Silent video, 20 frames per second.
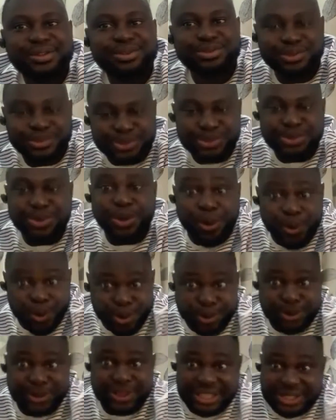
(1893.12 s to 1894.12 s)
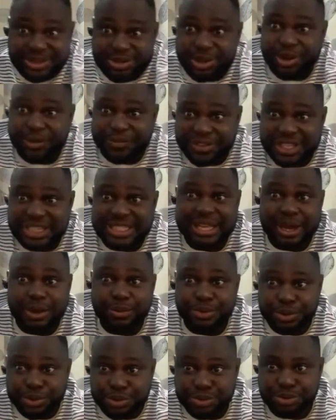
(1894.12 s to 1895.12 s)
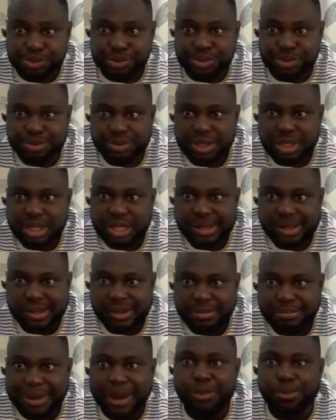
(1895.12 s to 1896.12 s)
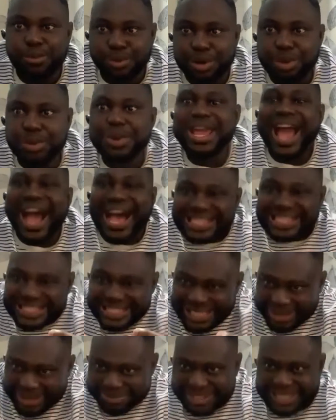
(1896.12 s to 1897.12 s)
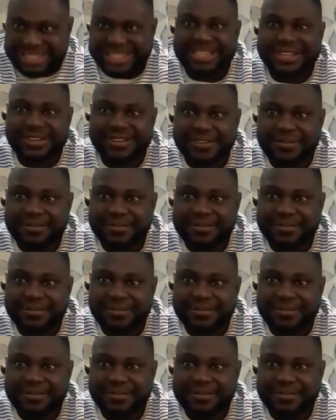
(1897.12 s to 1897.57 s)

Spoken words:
to do all these sort of things that we do. But will we accept,